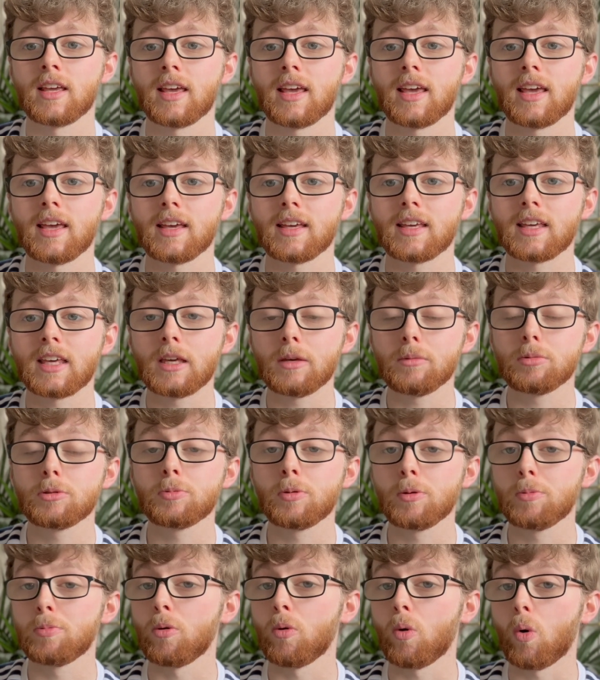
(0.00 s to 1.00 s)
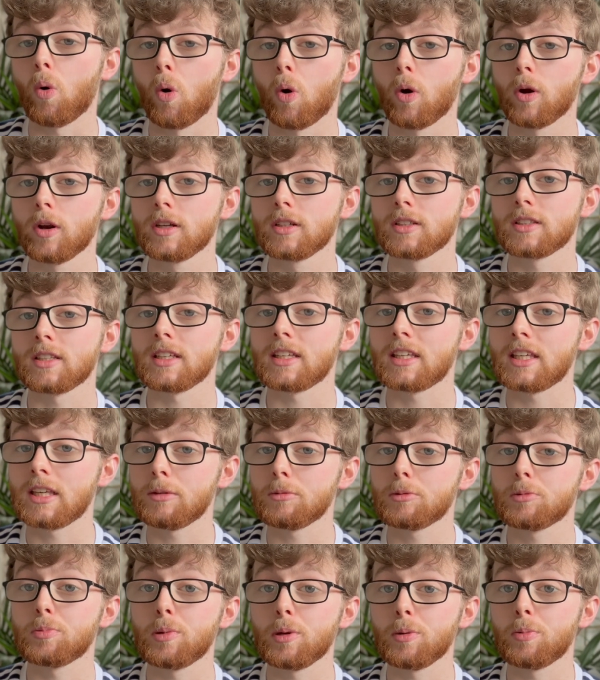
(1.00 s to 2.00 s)
It keeps people honest, it
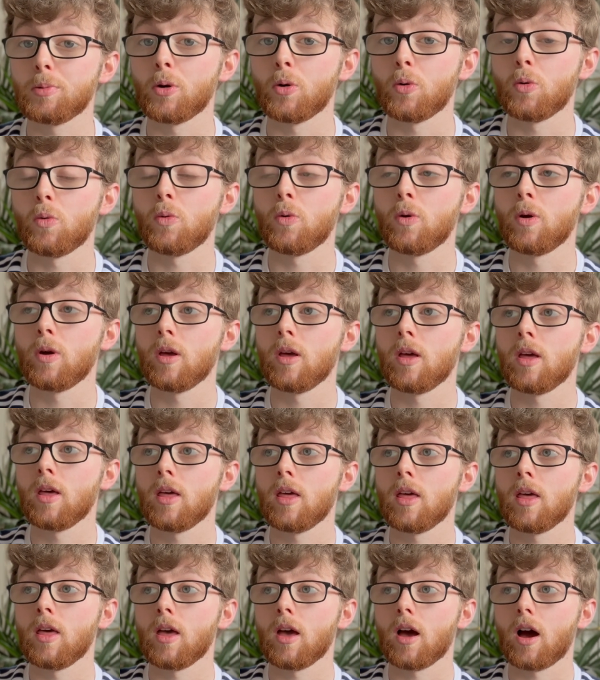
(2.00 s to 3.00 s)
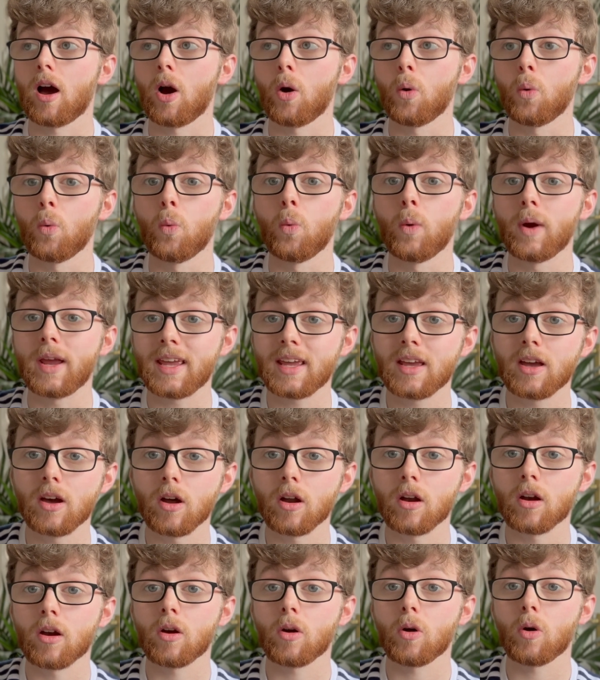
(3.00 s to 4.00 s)
keeps people
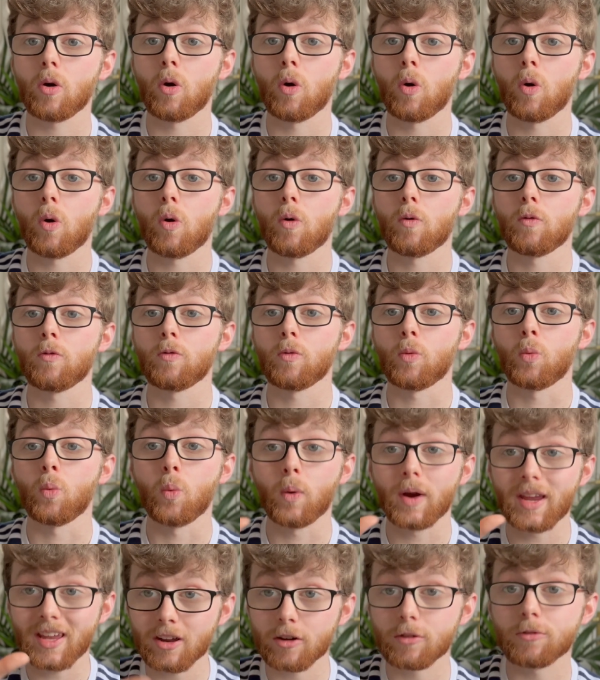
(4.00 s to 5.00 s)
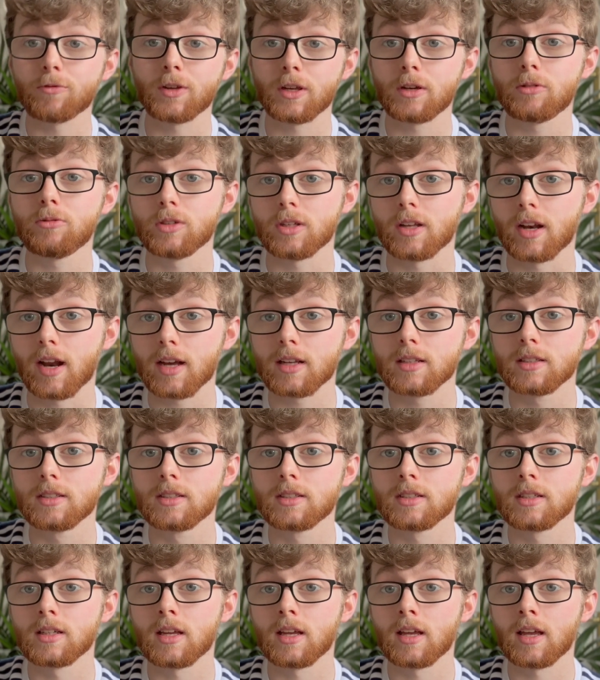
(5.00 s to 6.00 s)
aware of where failure
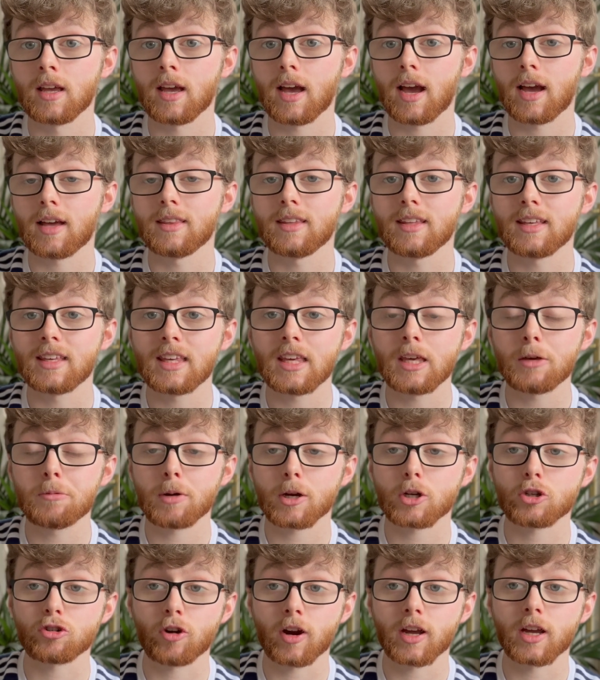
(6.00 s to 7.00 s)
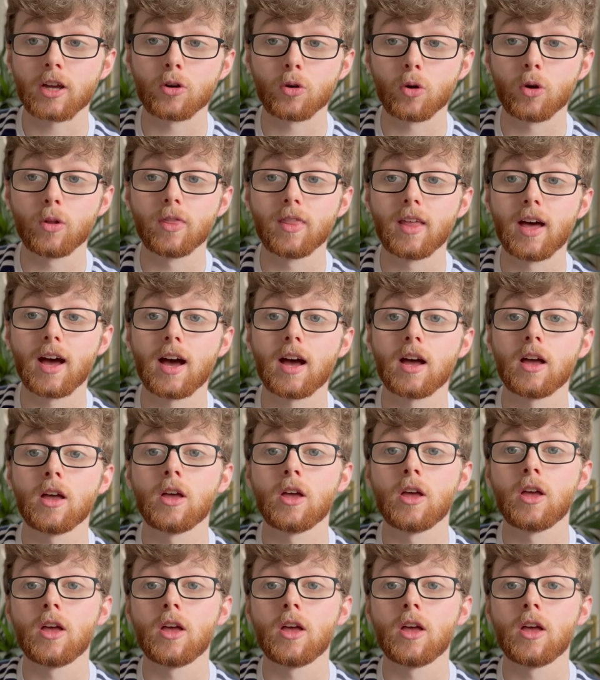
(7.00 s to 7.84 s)
is, and they keep a trigger on that,